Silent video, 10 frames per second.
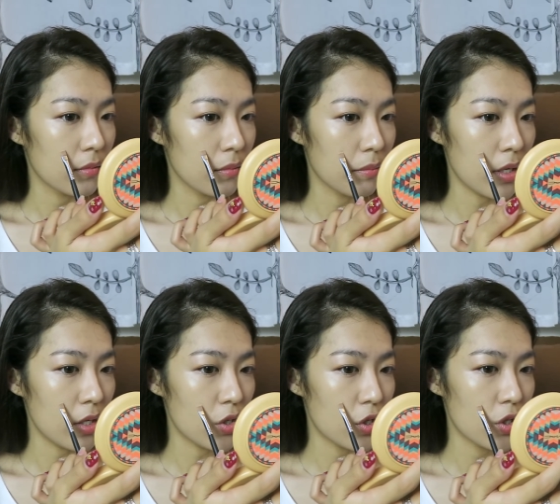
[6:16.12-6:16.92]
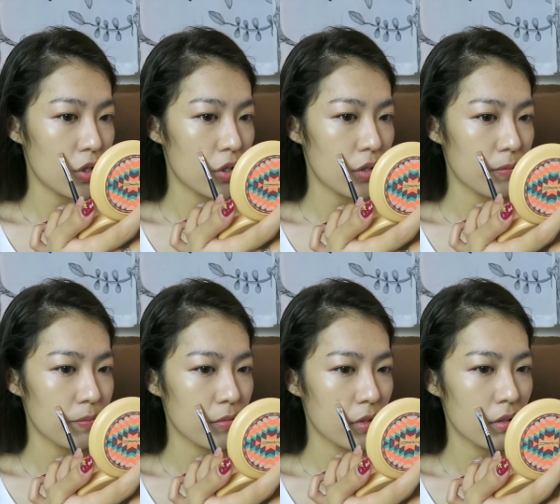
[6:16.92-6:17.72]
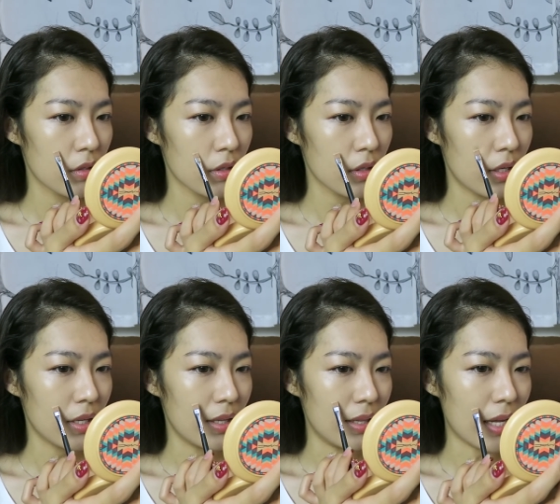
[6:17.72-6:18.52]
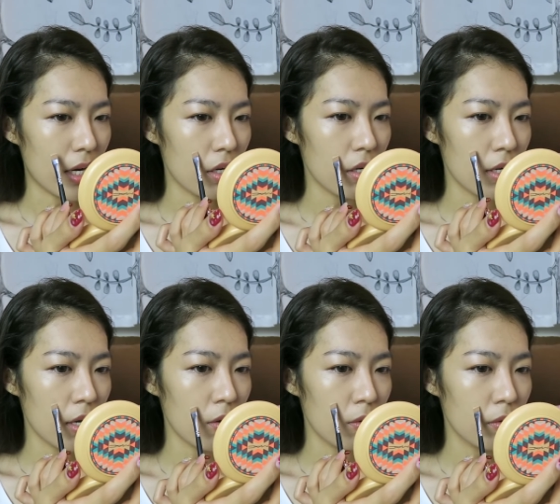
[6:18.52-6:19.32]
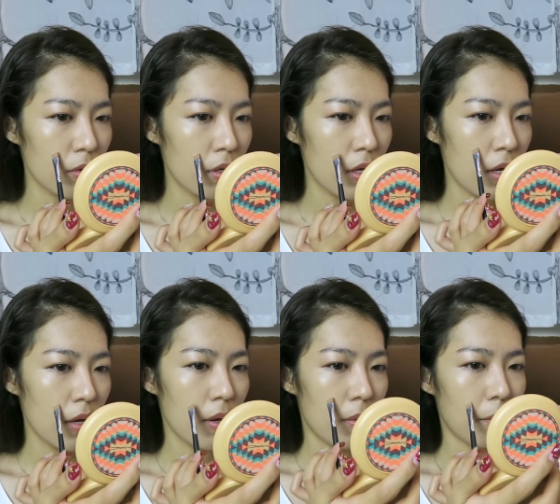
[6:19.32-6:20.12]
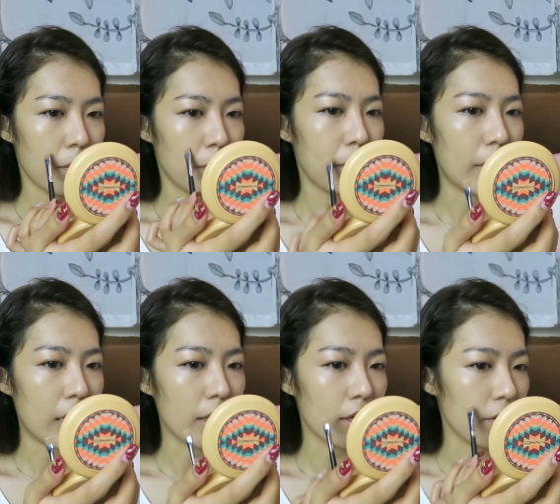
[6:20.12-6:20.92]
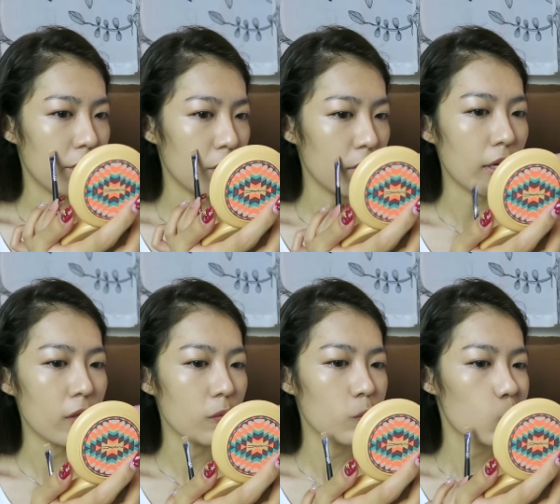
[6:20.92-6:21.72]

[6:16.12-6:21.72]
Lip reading: much lighter now, but I feel like